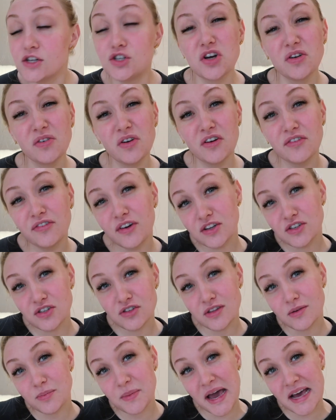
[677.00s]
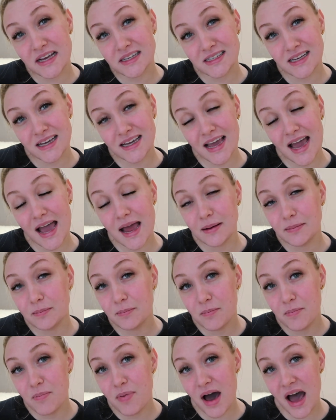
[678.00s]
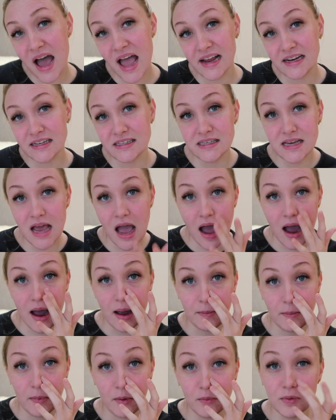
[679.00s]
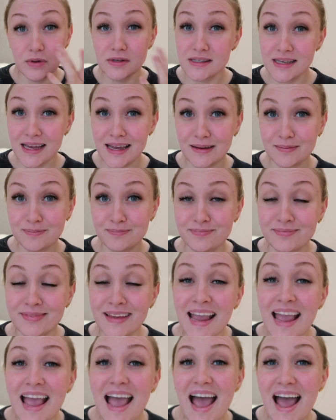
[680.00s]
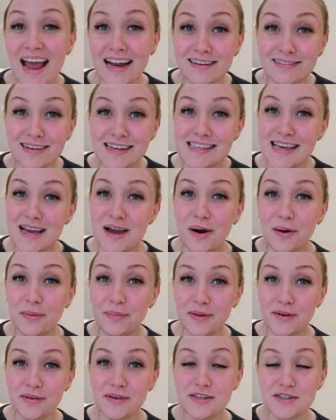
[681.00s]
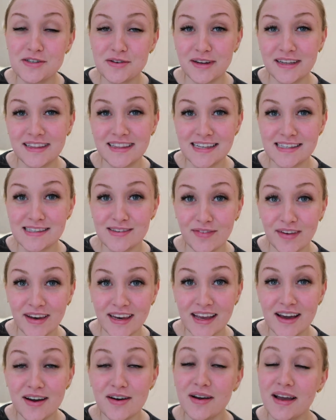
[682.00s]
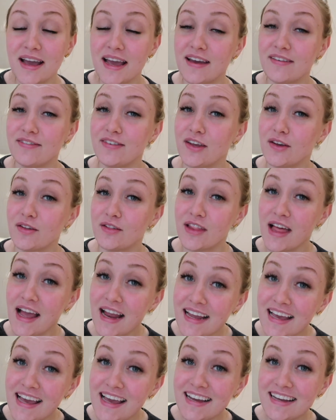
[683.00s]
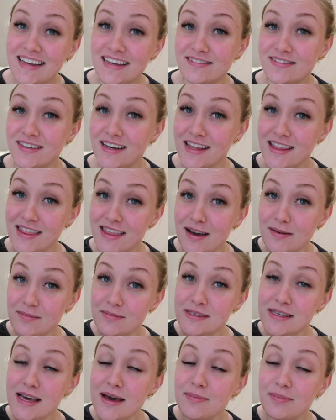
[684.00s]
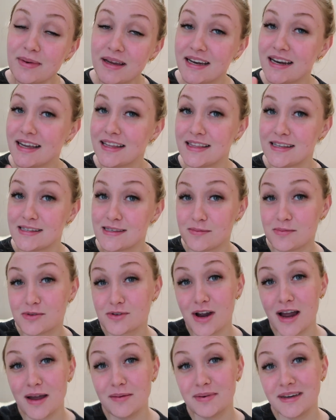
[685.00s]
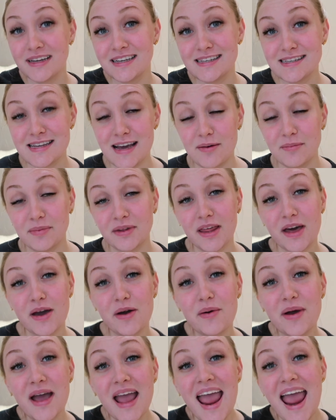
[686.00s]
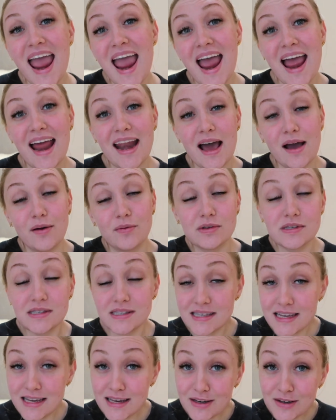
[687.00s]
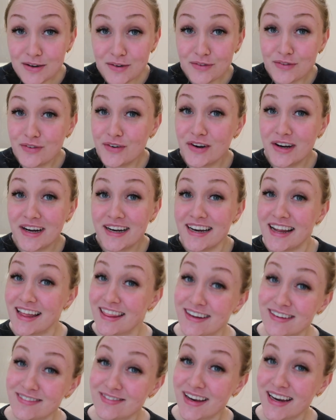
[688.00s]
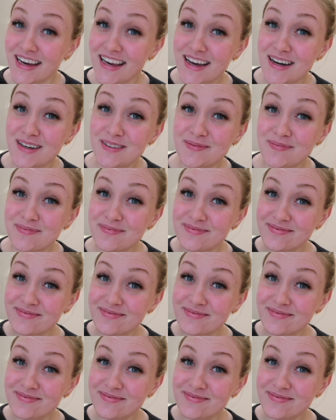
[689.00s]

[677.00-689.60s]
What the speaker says: Don't know if I'll do the mask again, but we'll see. Anyways, I hope you enjoyed this video. If you like it, give it a thumbs up and hit the subscribe button down below, and I will see you for another video.